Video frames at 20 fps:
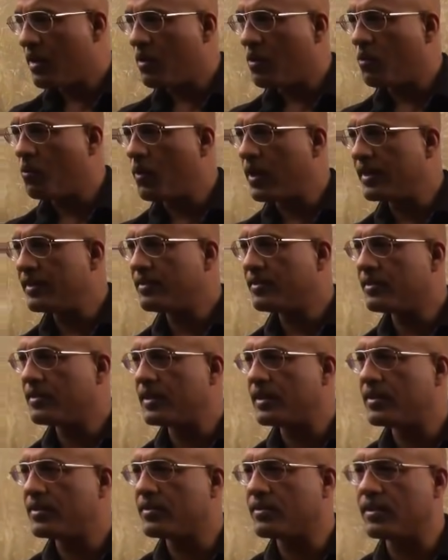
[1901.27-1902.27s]
Once
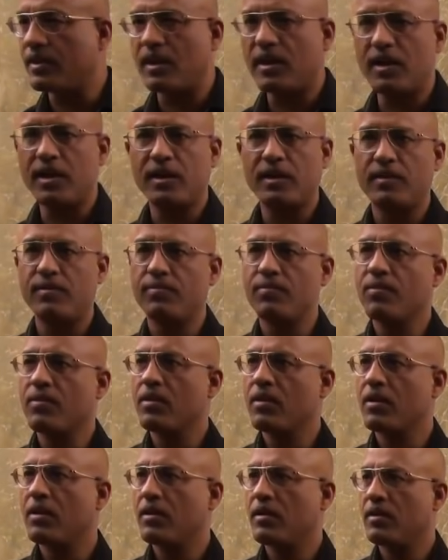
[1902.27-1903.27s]
this, uh,
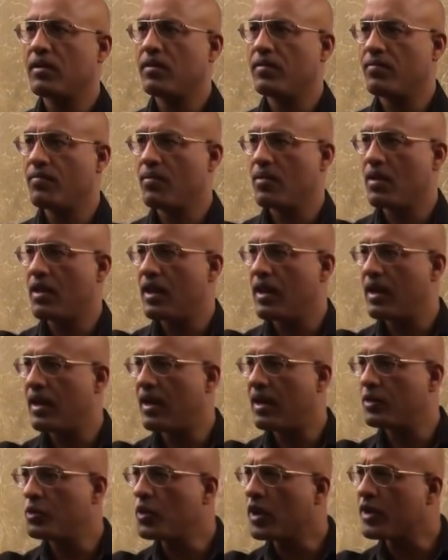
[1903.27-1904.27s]

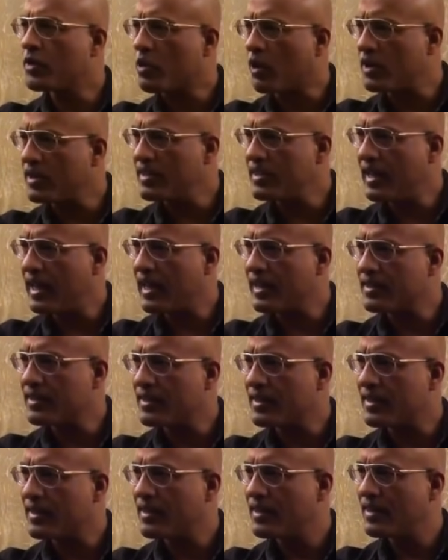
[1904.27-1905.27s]
uh, you are recording the
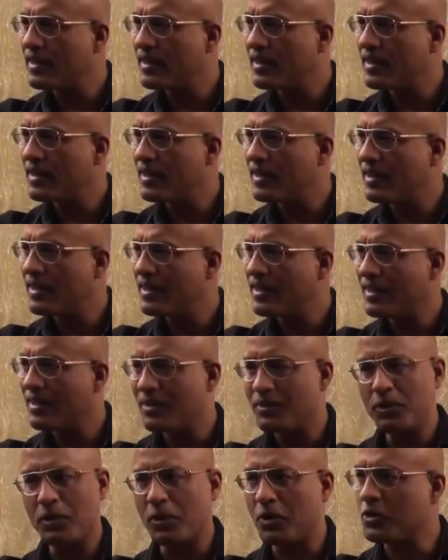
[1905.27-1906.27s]
lecture.
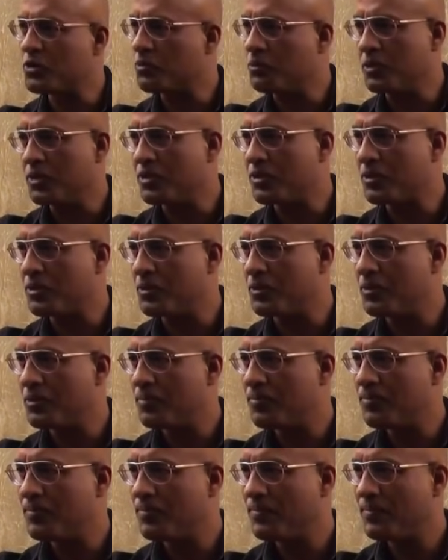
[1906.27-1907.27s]
You are not supposed to.
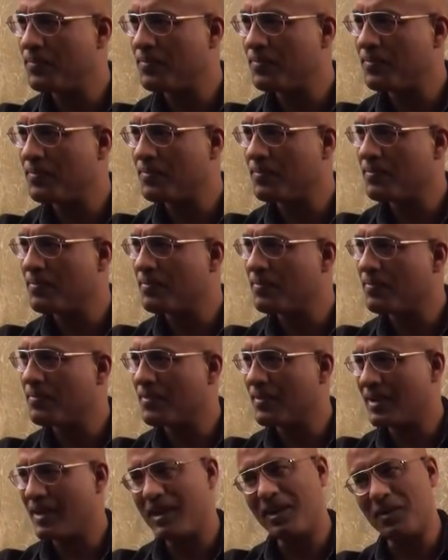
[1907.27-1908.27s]

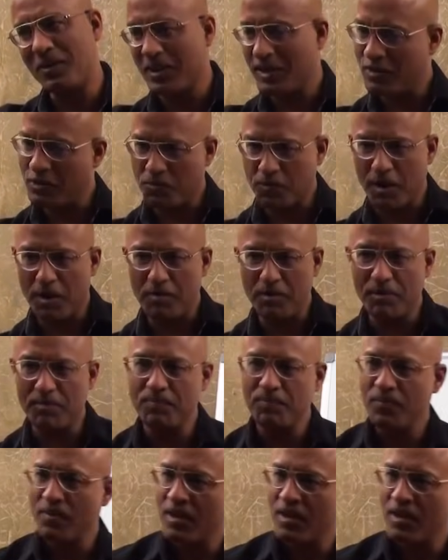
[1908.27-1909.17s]
Okay, no problem.